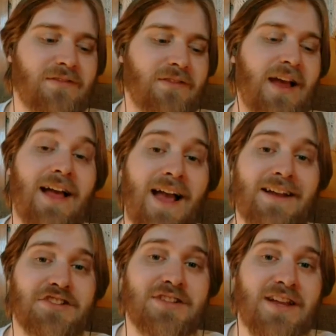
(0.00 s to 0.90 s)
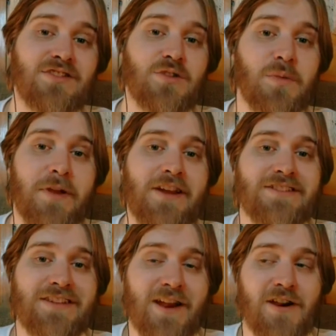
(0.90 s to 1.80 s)
I, I actually like Superman
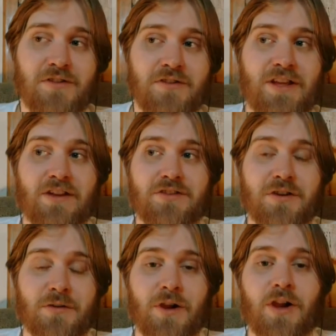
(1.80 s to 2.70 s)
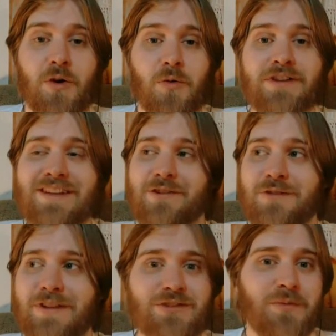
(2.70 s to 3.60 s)
as a character in that show, whereas I don't
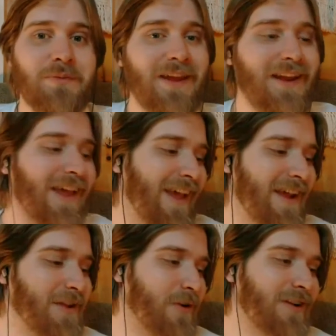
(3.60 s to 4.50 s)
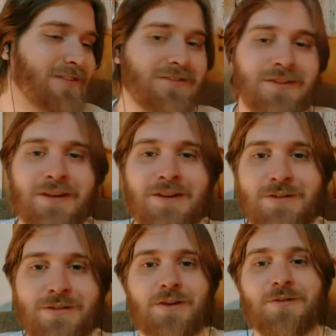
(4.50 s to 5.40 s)
like Superman anywhere else.
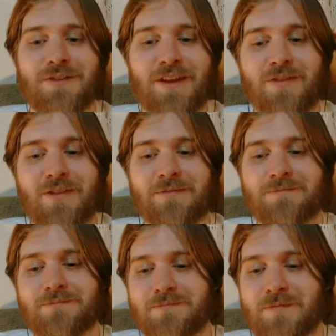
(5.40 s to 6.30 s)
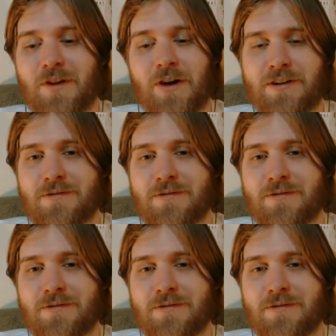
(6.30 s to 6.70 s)
So yes, you if, do. No, I don't.